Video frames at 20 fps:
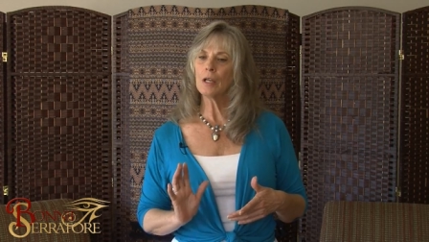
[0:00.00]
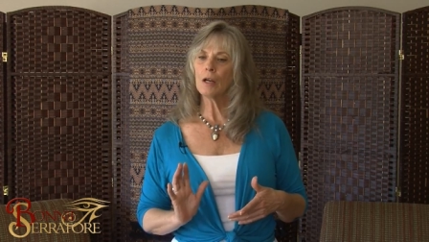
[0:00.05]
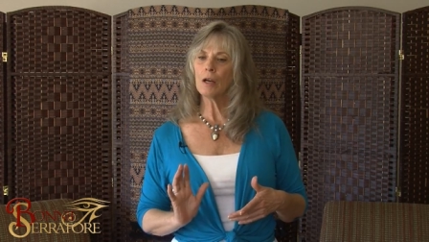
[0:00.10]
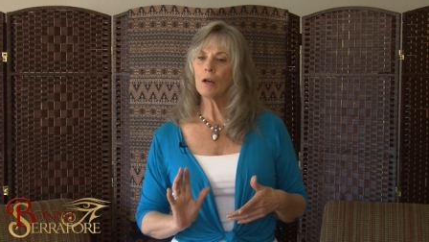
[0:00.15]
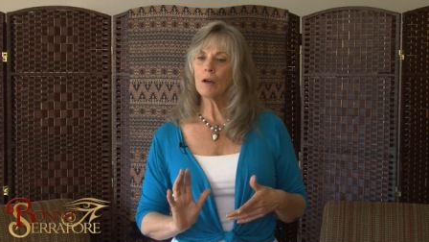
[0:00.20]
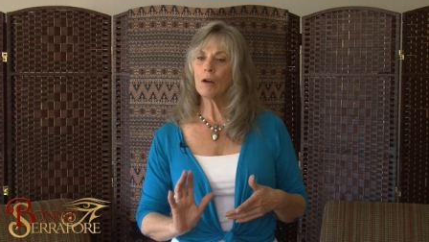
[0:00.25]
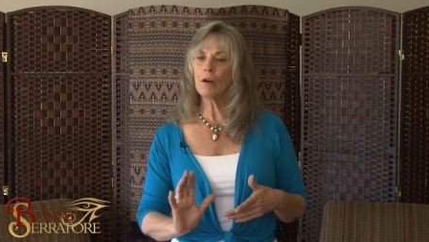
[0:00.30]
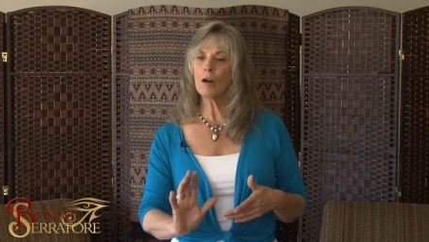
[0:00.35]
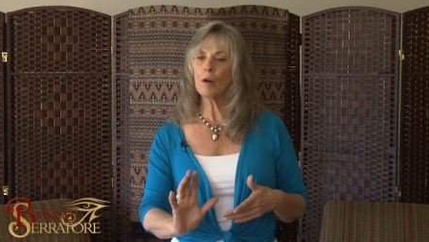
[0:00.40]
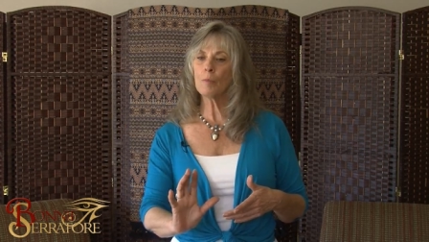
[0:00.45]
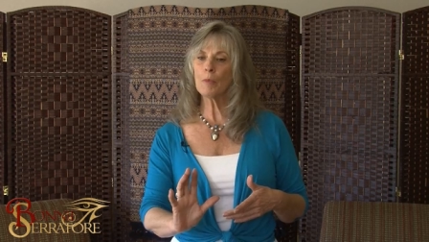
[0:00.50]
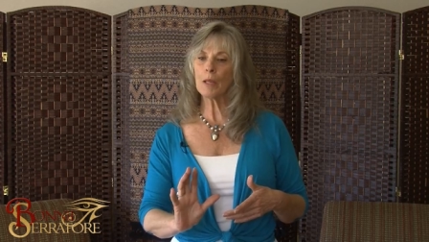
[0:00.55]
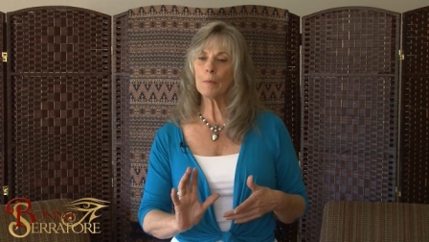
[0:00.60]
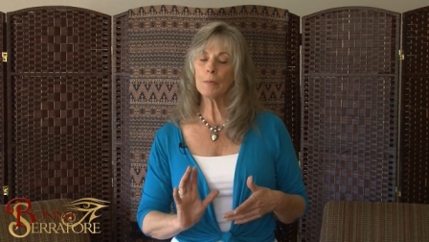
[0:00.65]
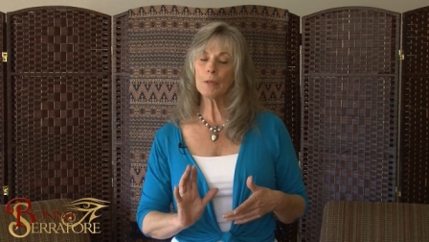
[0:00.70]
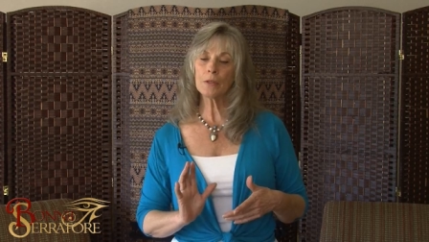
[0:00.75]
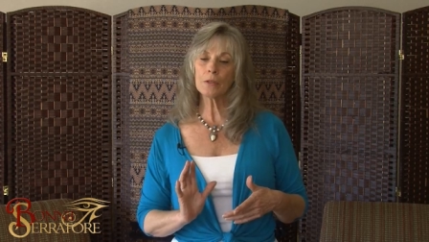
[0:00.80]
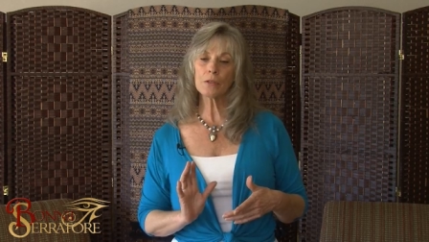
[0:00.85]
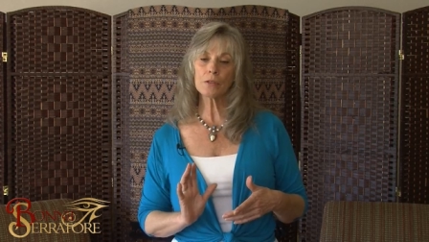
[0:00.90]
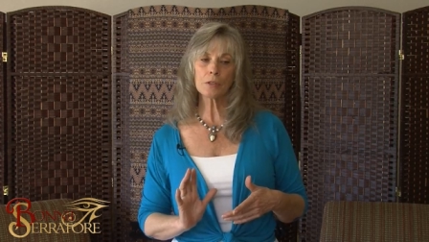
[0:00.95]
oh,
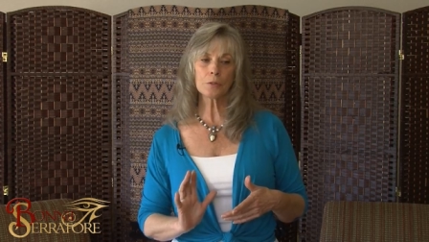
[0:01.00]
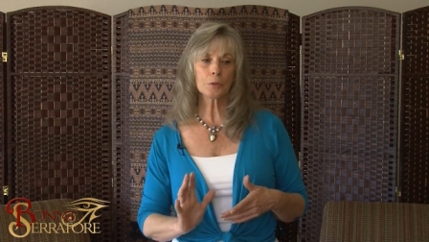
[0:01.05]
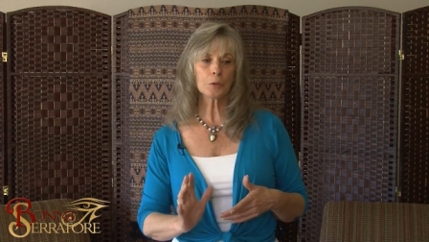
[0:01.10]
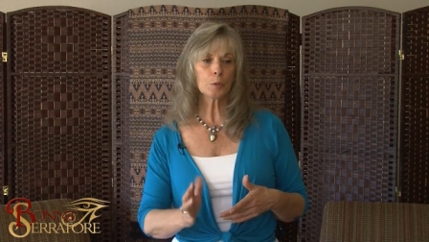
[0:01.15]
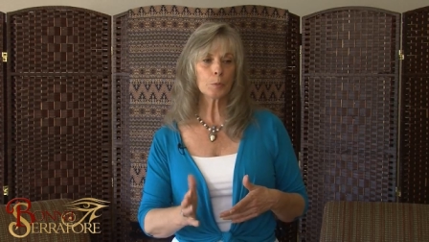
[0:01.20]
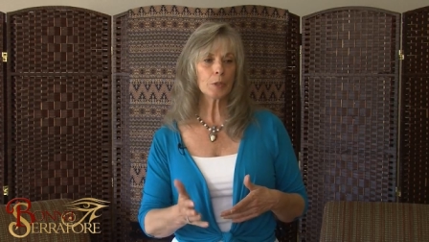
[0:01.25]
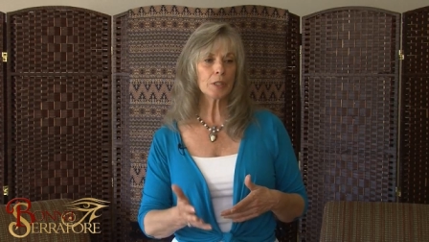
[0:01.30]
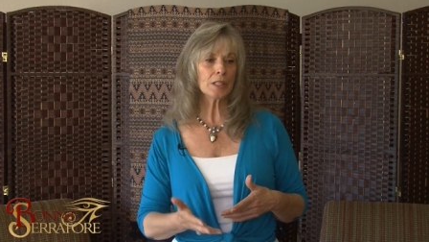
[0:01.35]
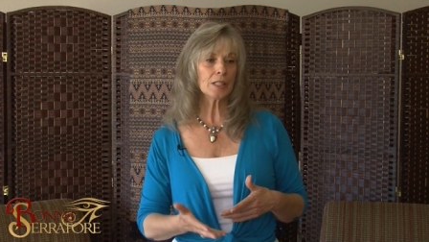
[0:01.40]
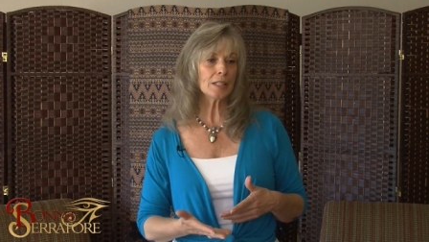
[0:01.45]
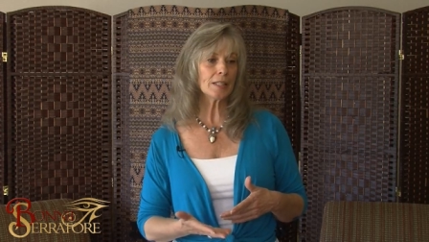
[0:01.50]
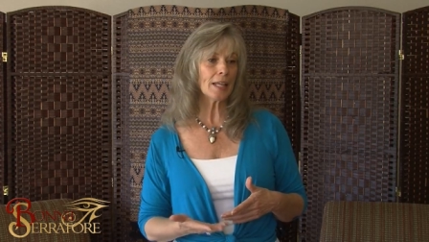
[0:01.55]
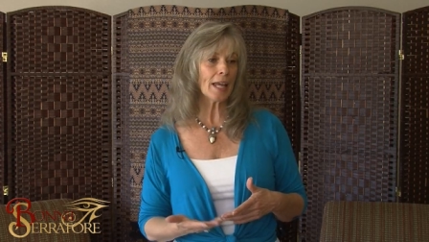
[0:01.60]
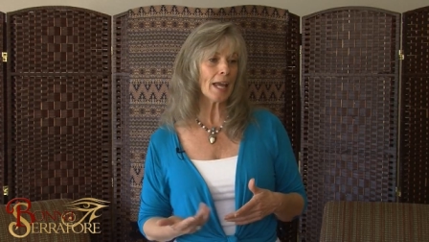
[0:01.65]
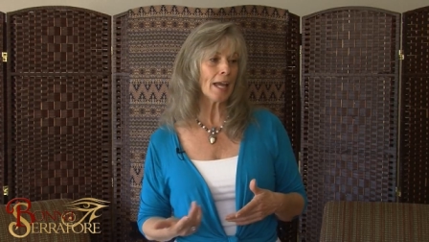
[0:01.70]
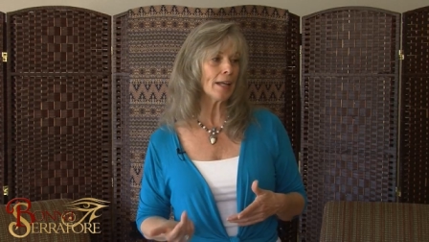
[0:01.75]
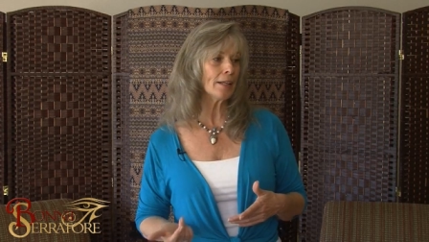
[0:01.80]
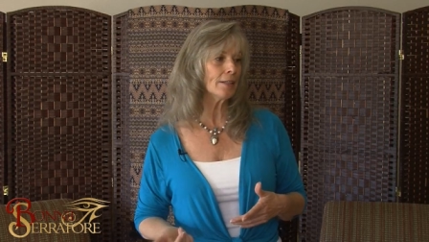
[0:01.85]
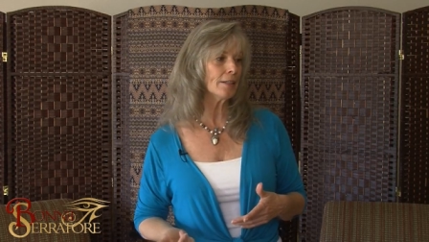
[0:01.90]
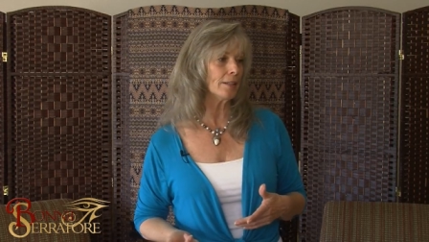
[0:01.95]
maybe there's a little bit of
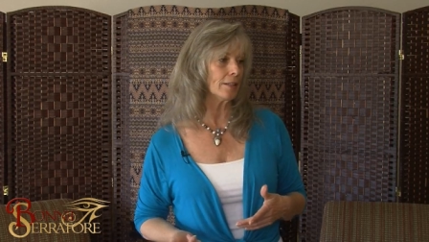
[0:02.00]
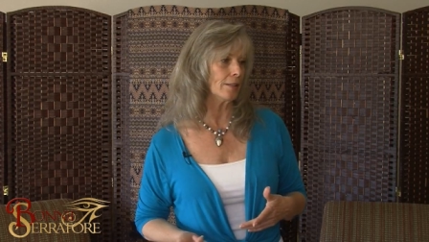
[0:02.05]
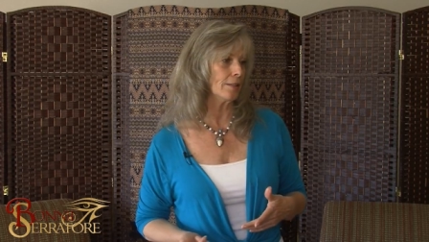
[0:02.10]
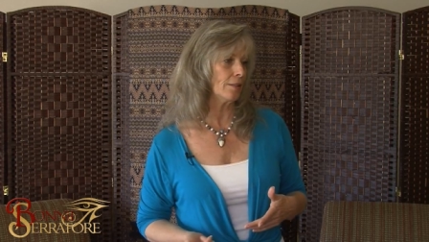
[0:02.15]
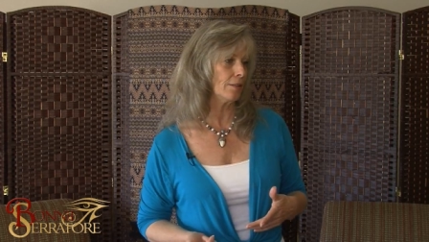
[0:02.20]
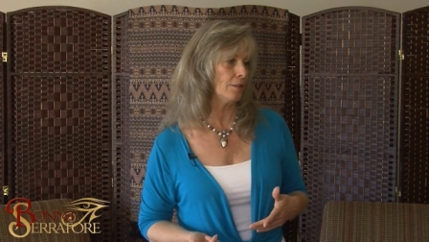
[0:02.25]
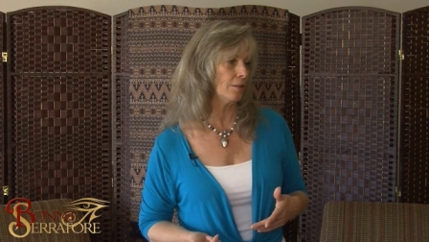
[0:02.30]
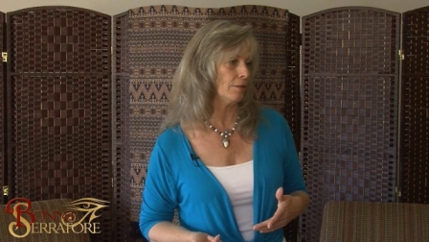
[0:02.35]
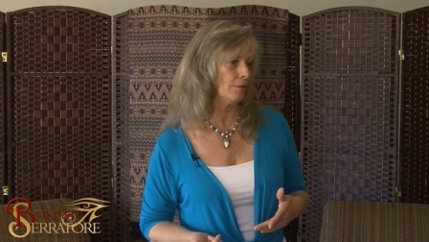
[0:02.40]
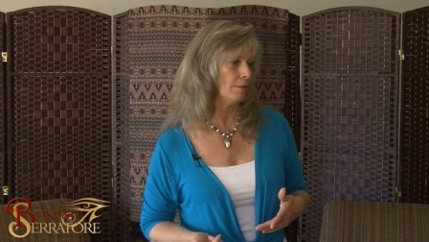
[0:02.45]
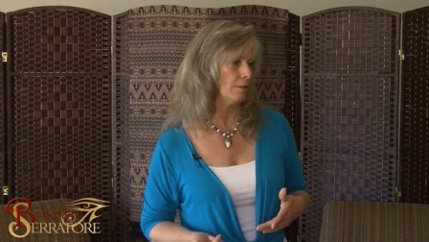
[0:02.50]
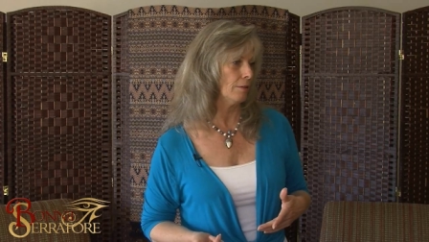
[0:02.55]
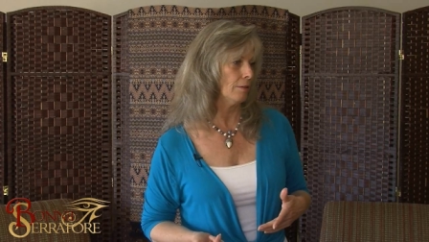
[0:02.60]
sadness.